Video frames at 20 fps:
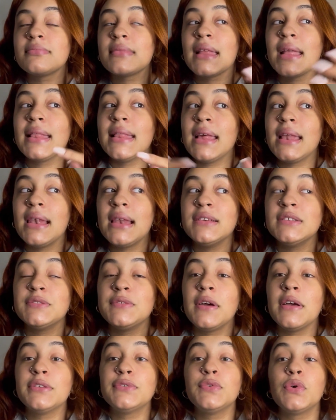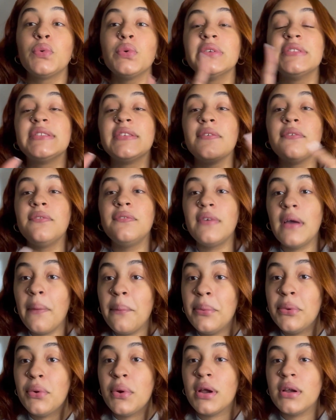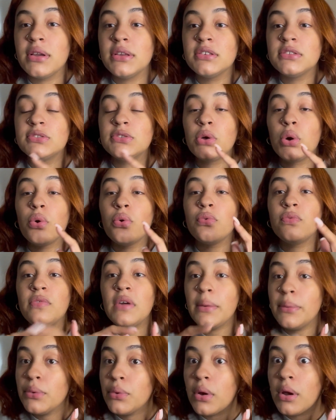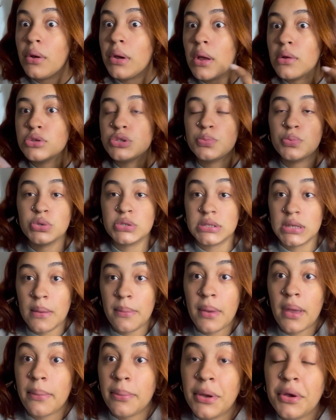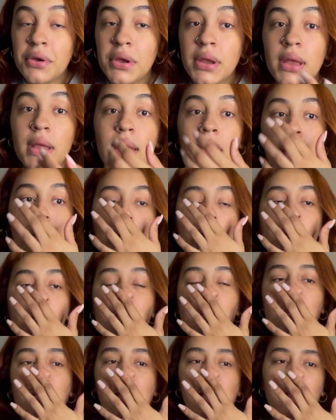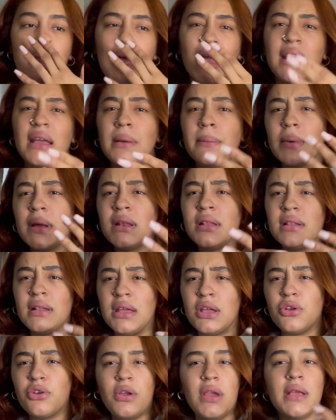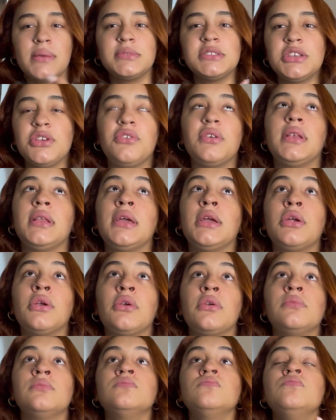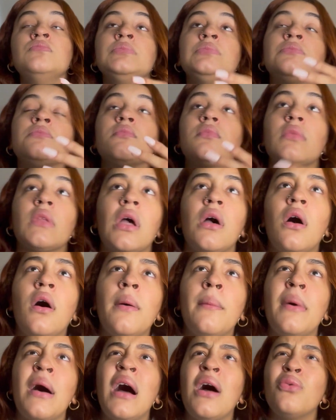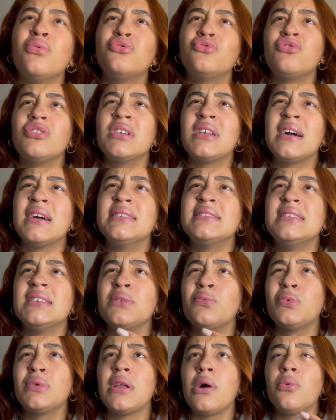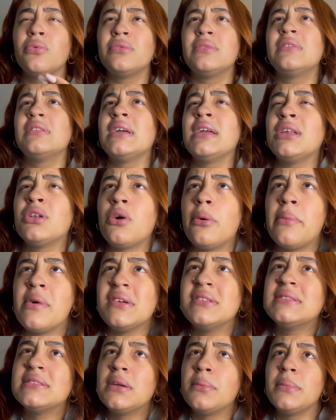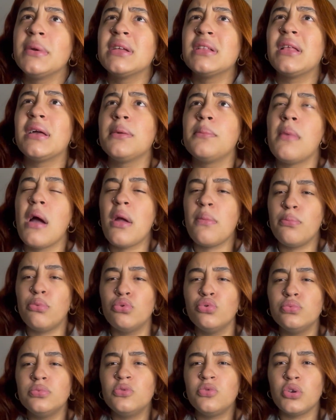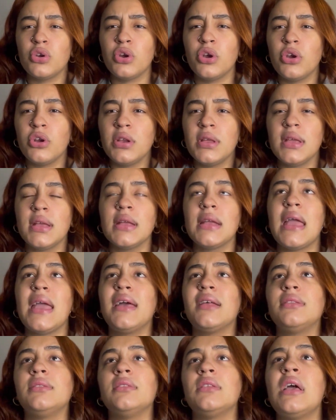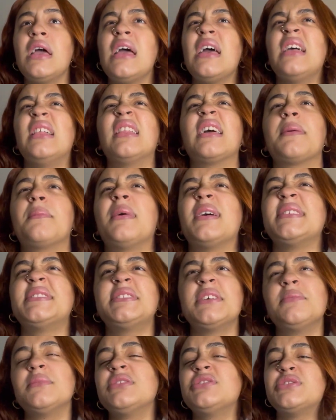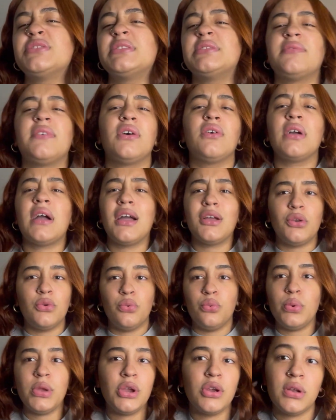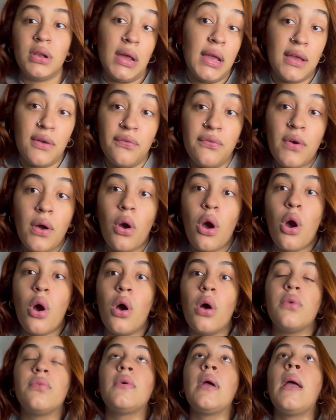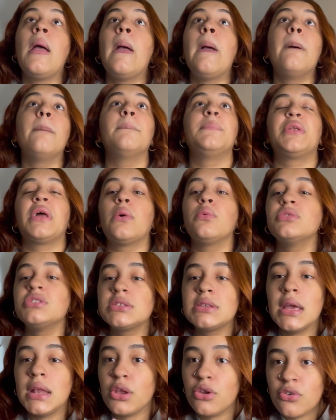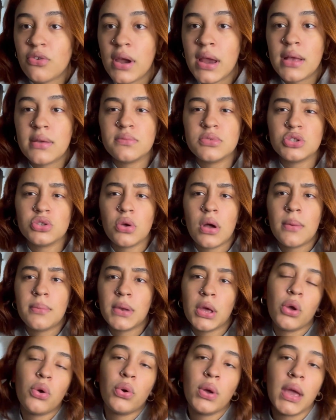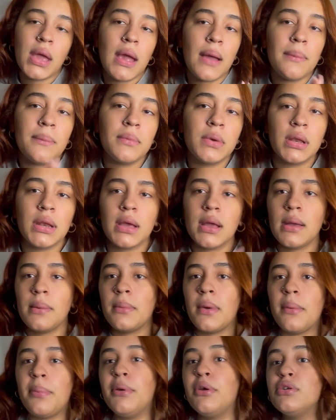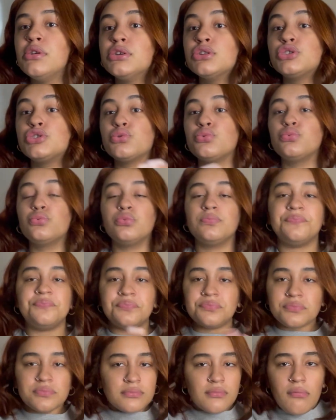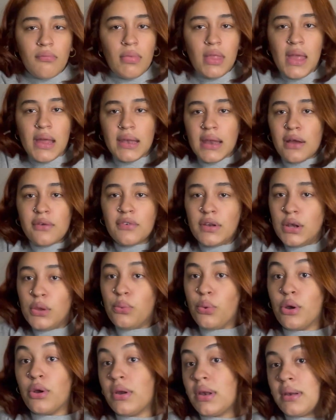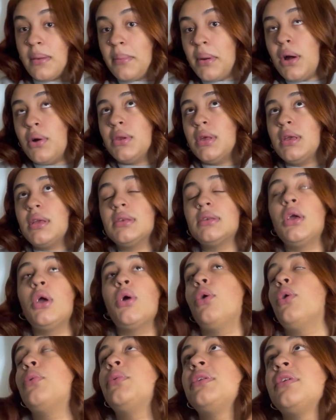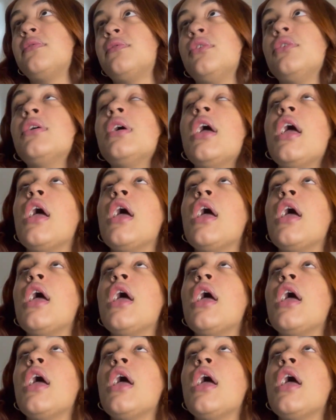Then let's fast forward to February. So February, I was supposed to get my period, and I kept getting like cramps here and there. I was realizing when I was laying on my stomach, like my boobs were hurting, and like my stomach just felt kind of weird, like it felt off, but I was getting cramps. So I'm like, okay, I'm gonna get my period soon, not really worrying about it or whatever.